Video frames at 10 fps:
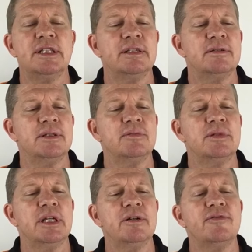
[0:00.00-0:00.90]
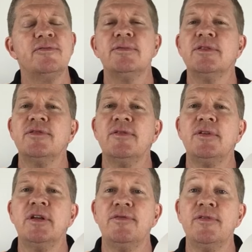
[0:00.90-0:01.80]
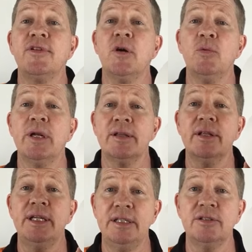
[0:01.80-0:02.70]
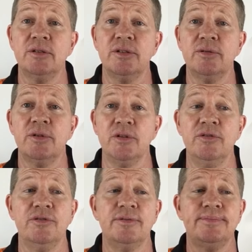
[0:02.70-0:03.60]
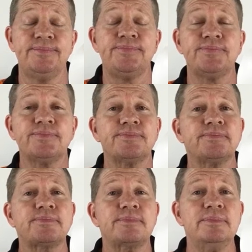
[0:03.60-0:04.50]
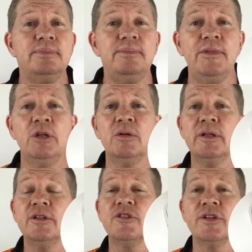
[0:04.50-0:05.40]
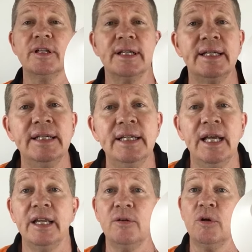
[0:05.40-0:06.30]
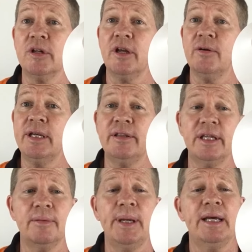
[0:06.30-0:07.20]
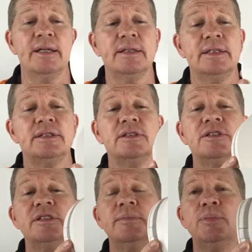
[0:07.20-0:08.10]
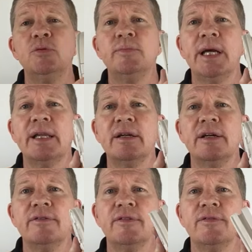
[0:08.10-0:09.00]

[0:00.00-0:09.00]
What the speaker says: Now, you know, if you've got one of these on your roof, or on your ceiling, and you want to know anything about it, it's a simple matter of